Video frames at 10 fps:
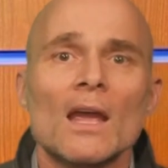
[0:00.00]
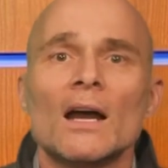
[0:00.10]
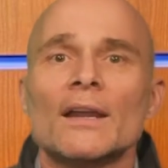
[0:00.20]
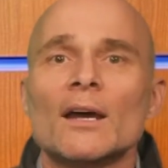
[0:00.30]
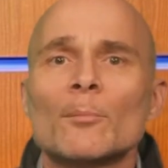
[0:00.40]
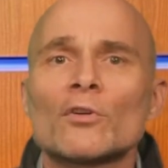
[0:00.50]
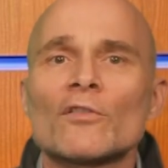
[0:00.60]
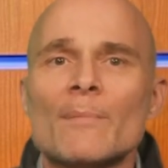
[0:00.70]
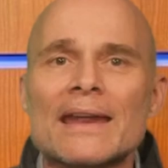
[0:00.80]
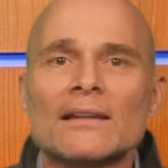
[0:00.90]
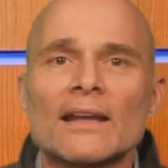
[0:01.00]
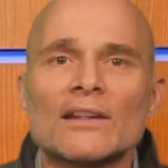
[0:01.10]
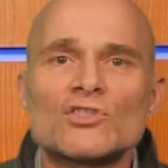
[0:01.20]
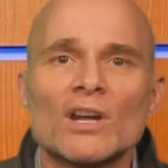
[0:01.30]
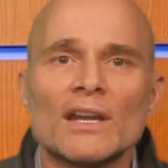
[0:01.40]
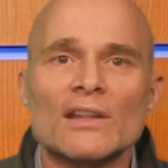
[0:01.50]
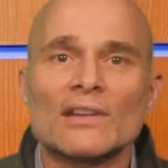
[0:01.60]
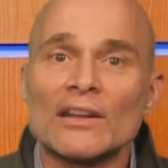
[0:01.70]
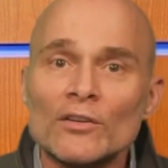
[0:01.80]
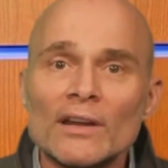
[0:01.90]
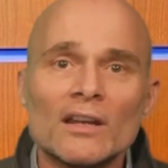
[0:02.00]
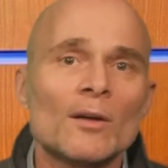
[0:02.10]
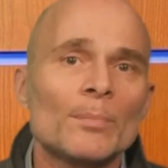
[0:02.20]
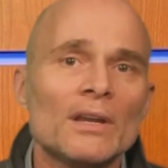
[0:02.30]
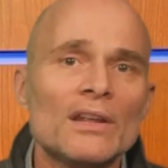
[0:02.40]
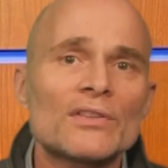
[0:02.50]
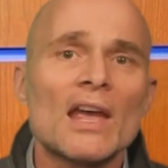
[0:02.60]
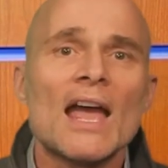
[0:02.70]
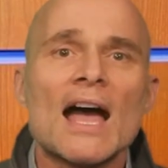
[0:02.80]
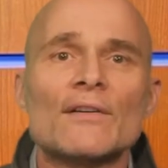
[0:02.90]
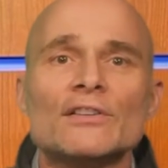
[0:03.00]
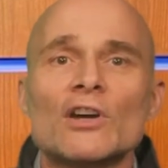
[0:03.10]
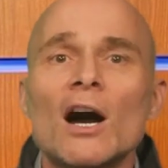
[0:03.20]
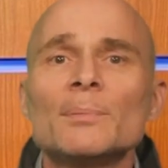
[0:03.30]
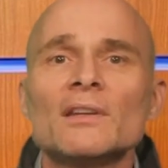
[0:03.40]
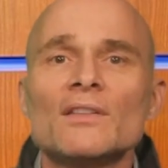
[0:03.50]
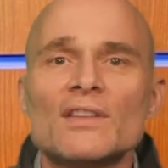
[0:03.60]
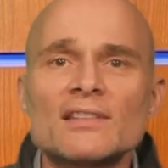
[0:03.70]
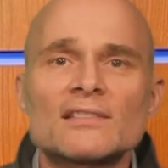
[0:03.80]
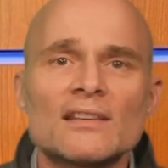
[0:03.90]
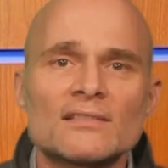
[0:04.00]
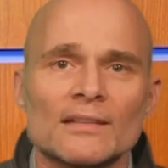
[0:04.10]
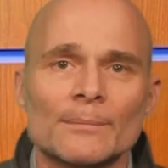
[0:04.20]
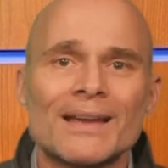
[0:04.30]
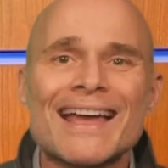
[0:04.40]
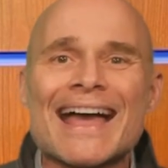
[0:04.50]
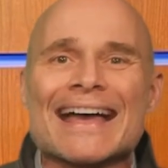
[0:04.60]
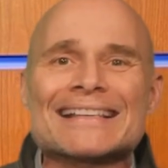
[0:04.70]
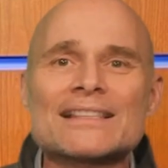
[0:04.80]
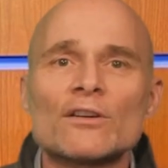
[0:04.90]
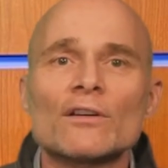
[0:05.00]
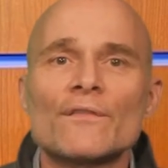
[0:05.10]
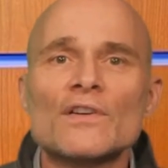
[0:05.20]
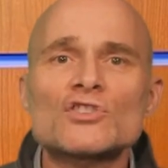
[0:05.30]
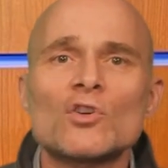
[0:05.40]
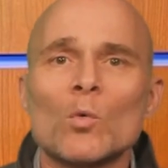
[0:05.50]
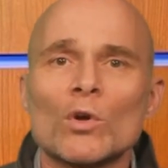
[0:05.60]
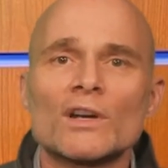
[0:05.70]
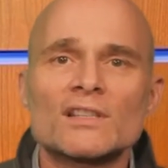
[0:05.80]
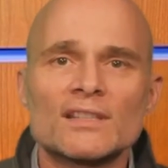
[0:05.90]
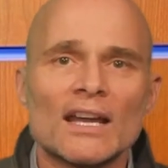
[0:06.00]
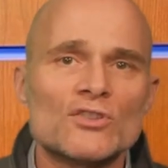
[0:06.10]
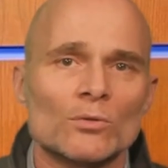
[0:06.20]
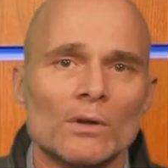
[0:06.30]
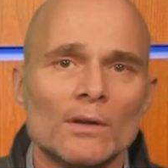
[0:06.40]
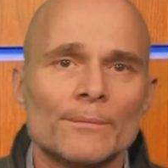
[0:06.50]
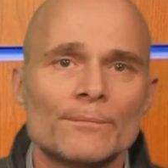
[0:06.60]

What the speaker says: A number of mainland Chinese internet companies have adopted this system as their official work schedule.